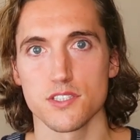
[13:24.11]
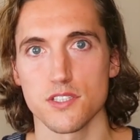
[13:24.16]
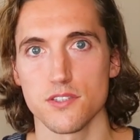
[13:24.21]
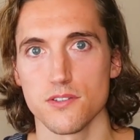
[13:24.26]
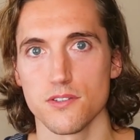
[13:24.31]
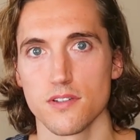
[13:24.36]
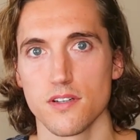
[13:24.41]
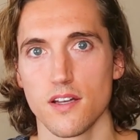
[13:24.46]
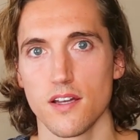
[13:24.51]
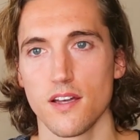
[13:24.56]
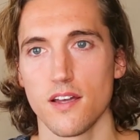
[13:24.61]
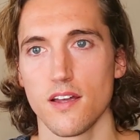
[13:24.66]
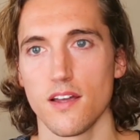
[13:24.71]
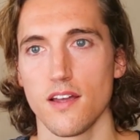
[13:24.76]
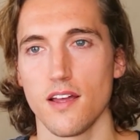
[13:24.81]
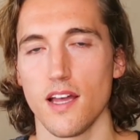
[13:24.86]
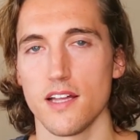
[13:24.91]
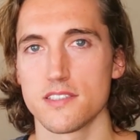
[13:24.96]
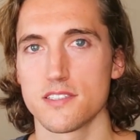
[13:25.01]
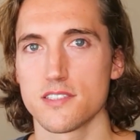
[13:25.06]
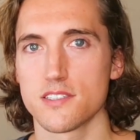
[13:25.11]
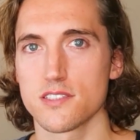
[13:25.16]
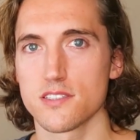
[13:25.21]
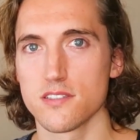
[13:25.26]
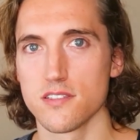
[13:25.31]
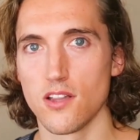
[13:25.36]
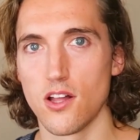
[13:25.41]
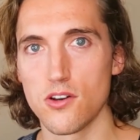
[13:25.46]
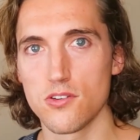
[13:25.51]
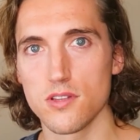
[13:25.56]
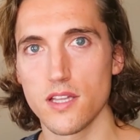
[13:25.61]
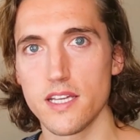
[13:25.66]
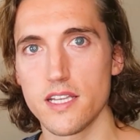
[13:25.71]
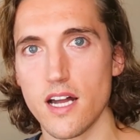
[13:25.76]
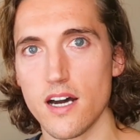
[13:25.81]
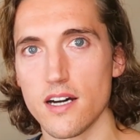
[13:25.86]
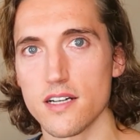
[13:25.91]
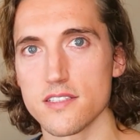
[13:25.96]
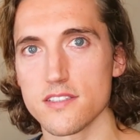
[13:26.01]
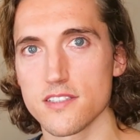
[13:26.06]
you. It slowly
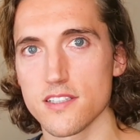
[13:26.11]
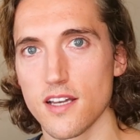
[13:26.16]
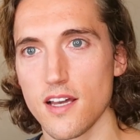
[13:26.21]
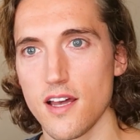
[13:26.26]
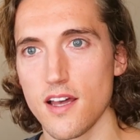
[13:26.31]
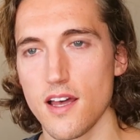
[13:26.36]
does.